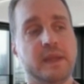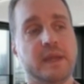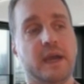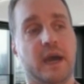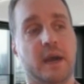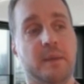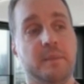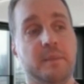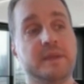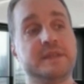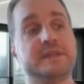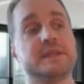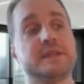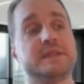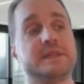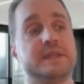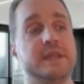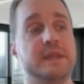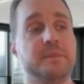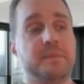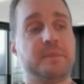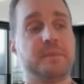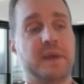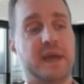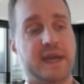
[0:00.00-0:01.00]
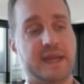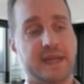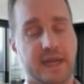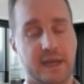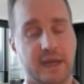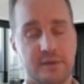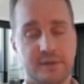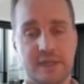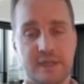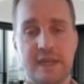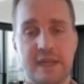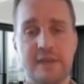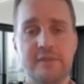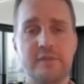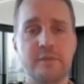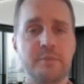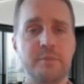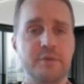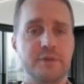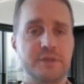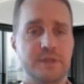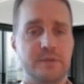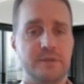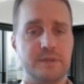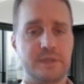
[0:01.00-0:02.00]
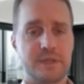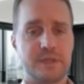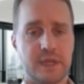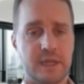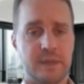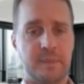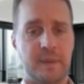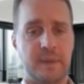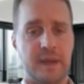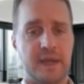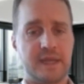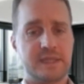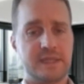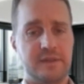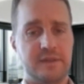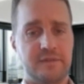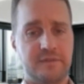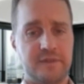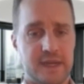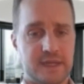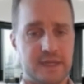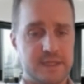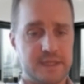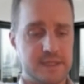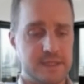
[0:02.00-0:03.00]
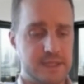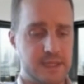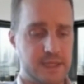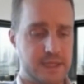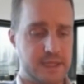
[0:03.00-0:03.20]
It just didn't pan out. It never produced the capacity factors,